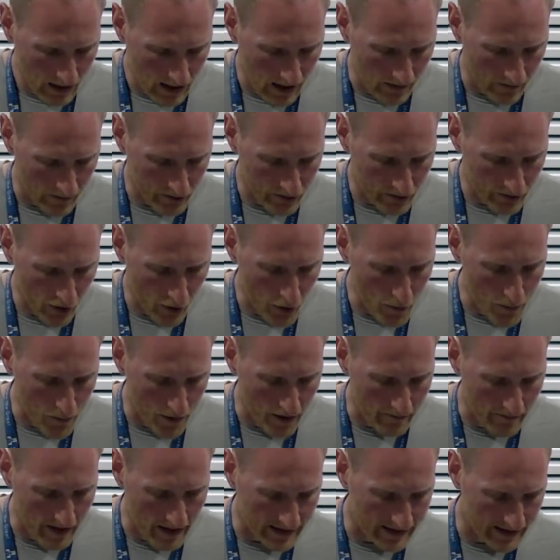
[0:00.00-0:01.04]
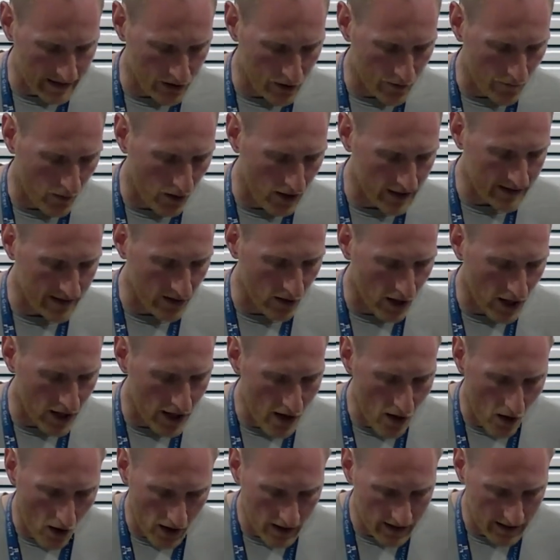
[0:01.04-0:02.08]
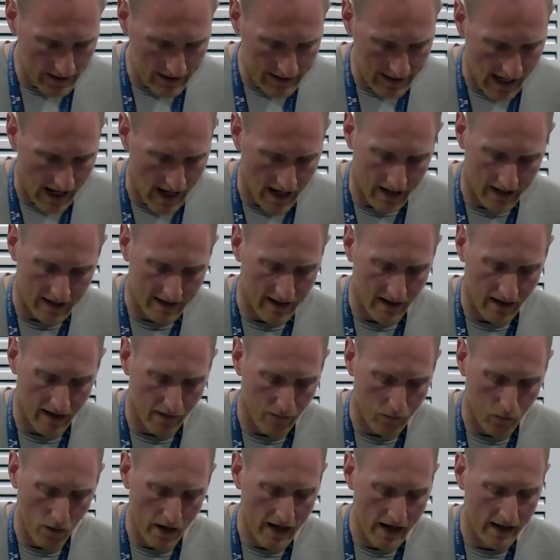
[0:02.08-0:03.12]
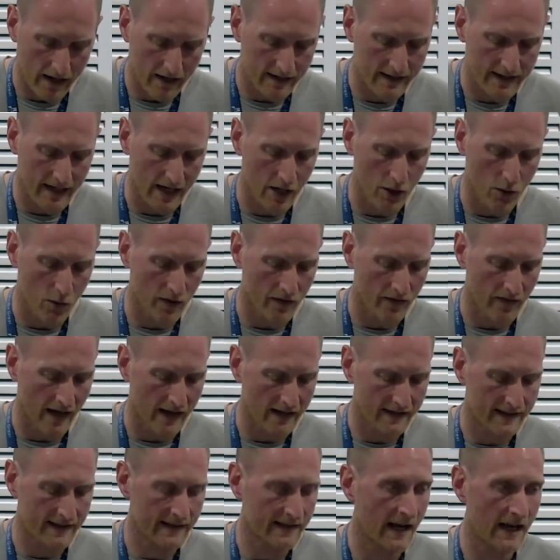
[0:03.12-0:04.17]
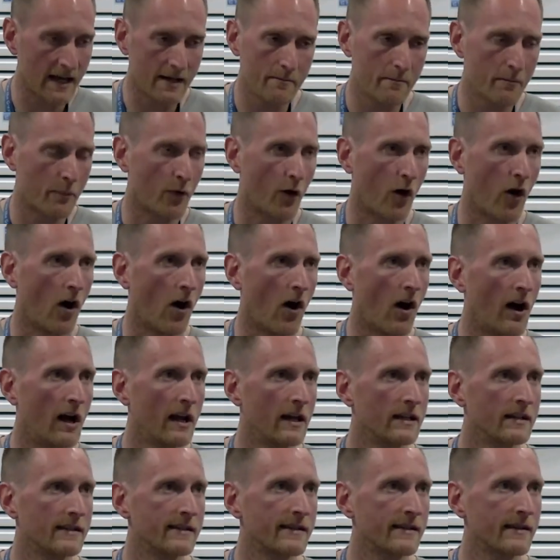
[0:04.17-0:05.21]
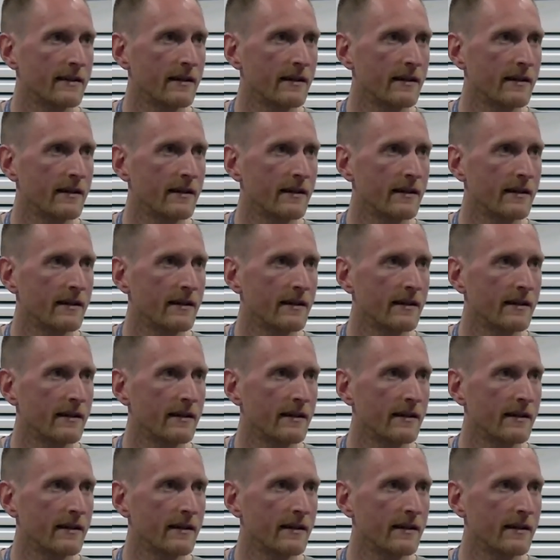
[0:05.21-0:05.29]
And the sobering message of Isaiah 9 and 10 is that if we continue in that same pride,